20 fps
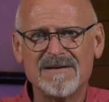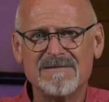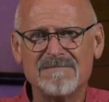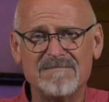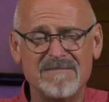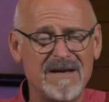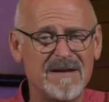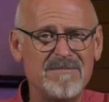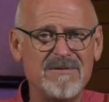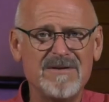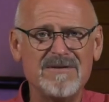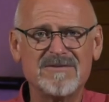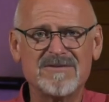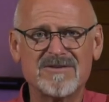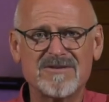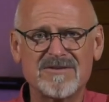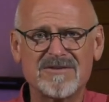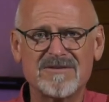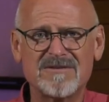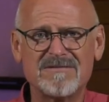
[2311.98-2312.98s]
Maybe you
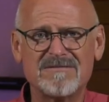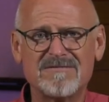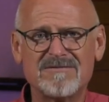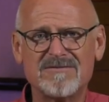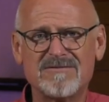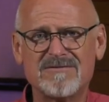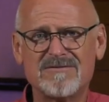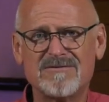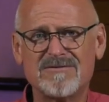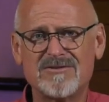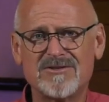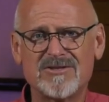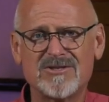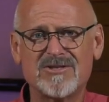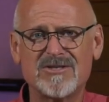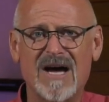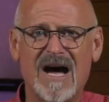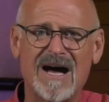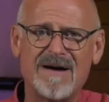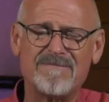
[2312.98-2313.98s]

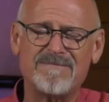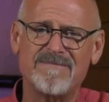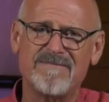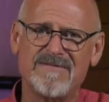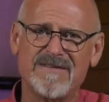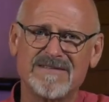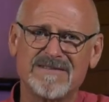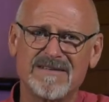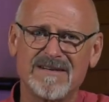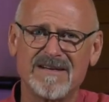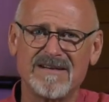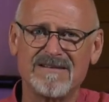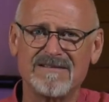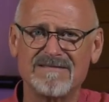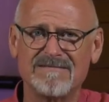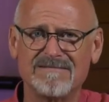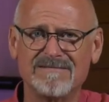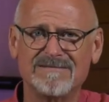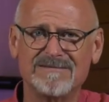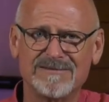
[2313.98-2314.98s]
stop
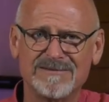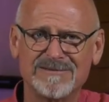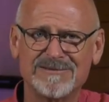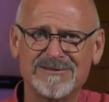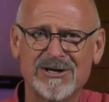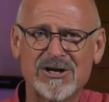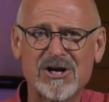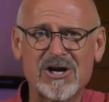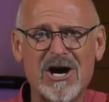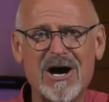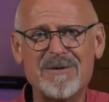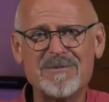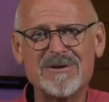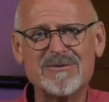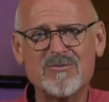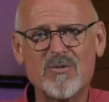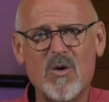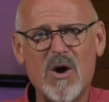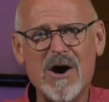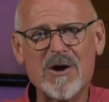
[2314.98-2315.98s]
visiting a
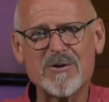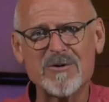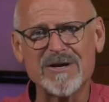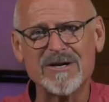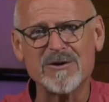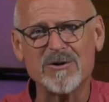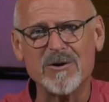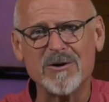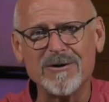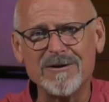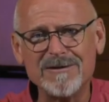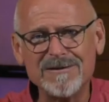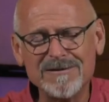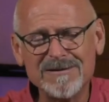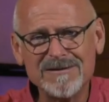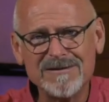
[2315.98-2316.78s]
common watering hole.